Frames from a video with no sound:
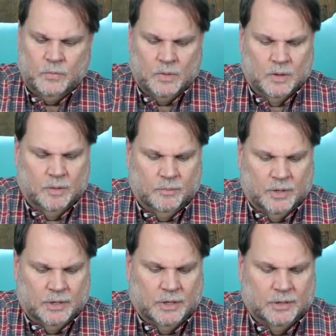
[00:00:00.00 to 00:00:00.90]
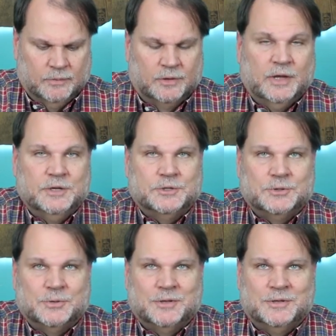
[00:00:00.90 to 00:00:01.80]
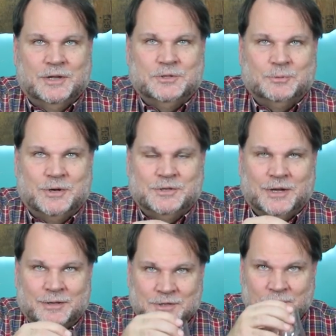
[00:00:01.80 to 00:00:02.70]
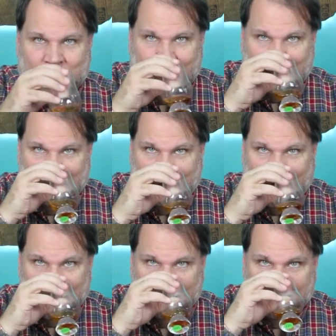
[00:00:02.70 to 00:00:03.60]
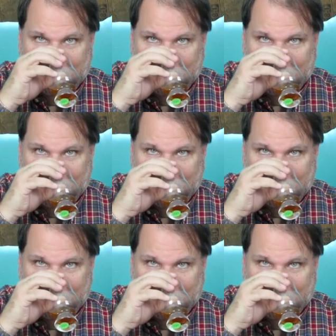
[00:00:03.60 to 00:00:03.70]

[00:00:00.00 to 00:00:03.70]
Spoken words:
The taste is where it's at. Let's find out what we've got.